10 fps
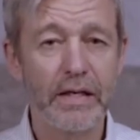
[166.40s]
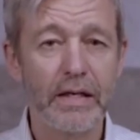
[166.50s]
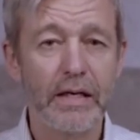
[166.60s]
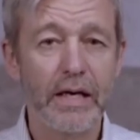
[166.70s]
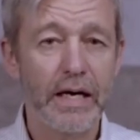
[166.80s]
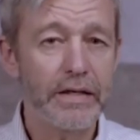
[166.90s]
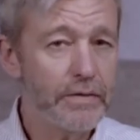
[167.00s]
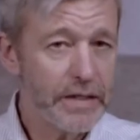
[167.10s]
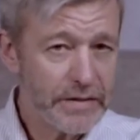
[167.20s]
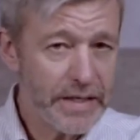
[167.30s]
I know
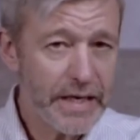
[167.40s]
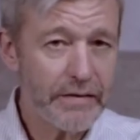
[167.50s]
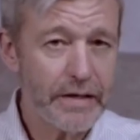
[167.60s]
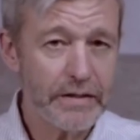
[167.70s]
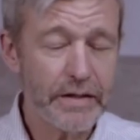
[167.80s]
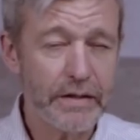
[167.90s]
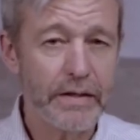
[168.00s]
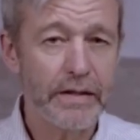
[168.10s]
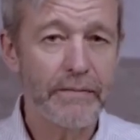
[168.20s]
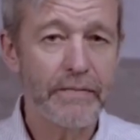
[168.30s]
his character.
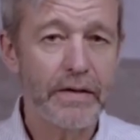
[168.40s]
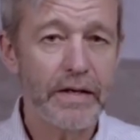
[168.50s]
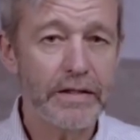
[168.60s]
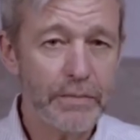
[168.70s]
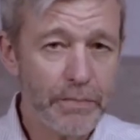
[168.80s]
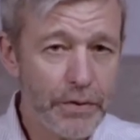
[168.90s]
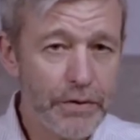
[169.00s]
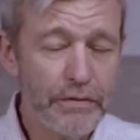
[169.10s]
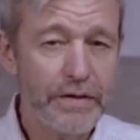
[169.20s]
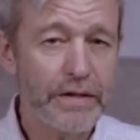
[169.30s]
It's
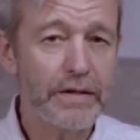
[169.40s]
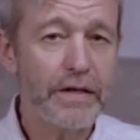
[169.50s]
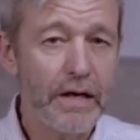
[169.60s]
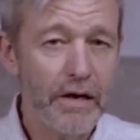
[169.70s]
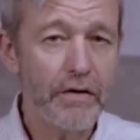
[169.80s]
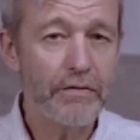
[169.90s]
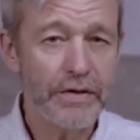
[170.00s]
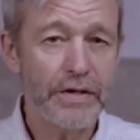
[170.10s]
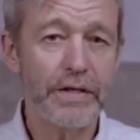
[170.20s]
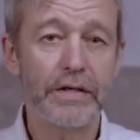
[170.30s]
proven over the
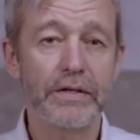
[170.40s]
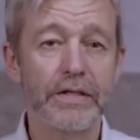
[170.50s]
years.